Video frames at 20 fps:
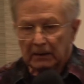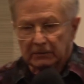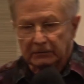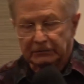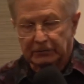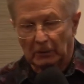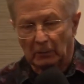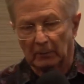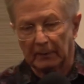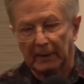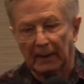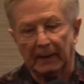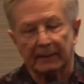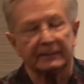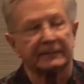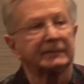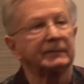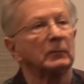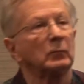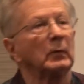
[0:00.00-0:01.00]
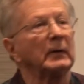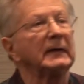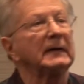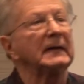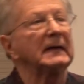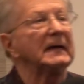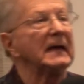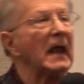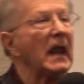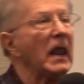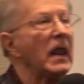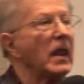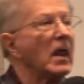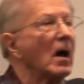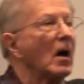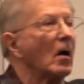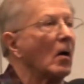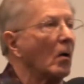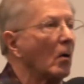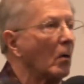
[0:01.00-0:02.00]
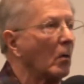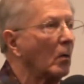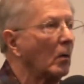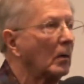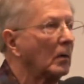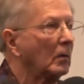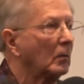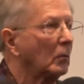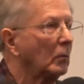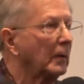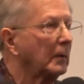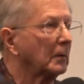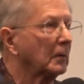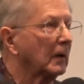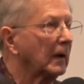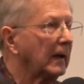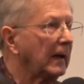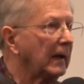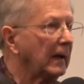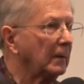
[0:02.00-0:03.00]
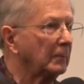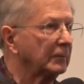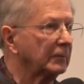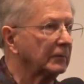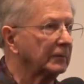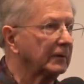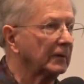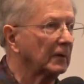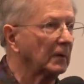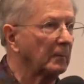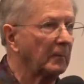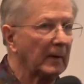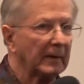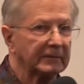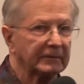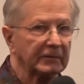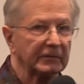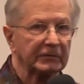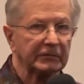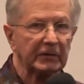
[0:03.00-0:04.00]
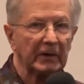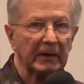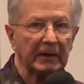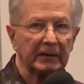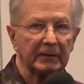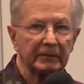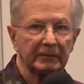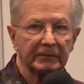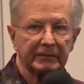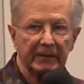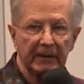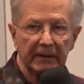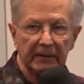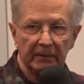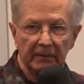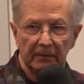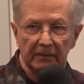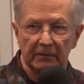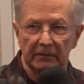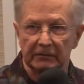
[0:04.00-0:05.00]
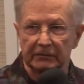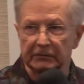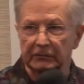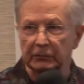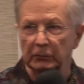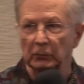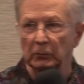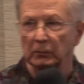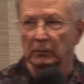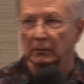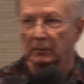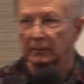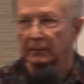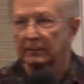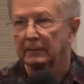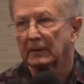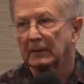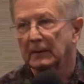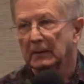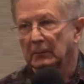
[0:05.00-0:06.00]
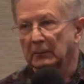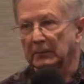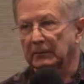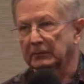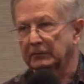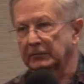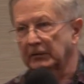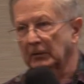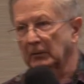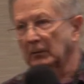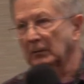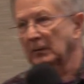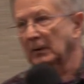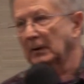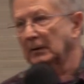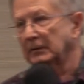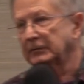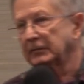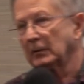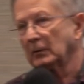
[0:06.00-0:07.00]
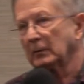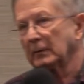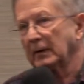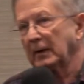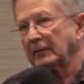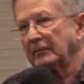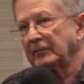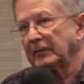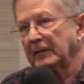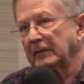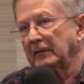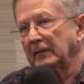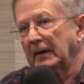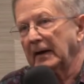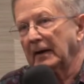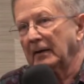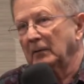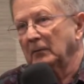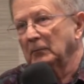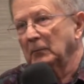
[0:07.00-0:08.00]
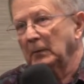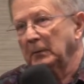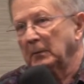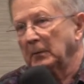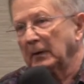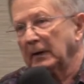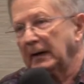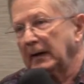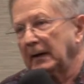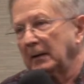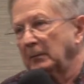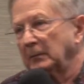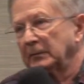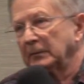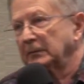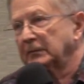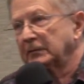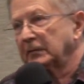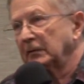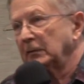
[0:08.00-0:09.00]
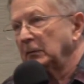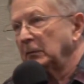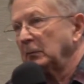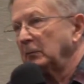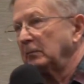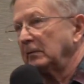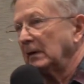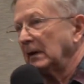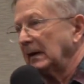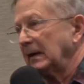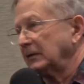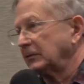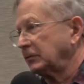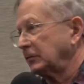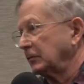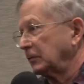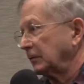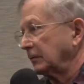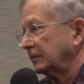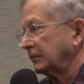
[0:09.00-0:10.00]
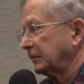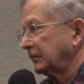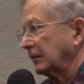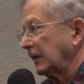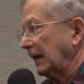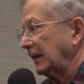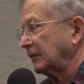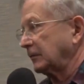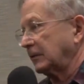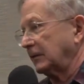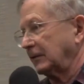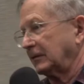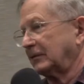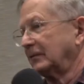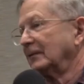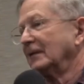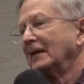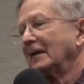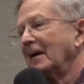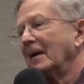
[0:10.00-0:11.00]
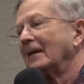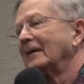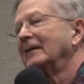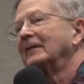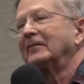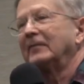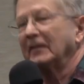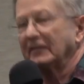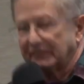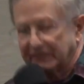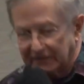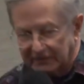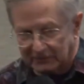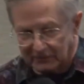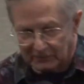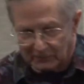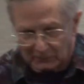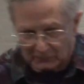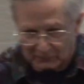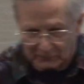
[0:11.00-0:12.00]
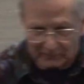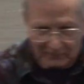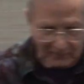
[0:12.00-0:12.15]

Joe and I, we didn't know we were hams until about the second date in this tour. And when Joe and I figured out we were hams, it's a new relationship. It's lasted 50 years,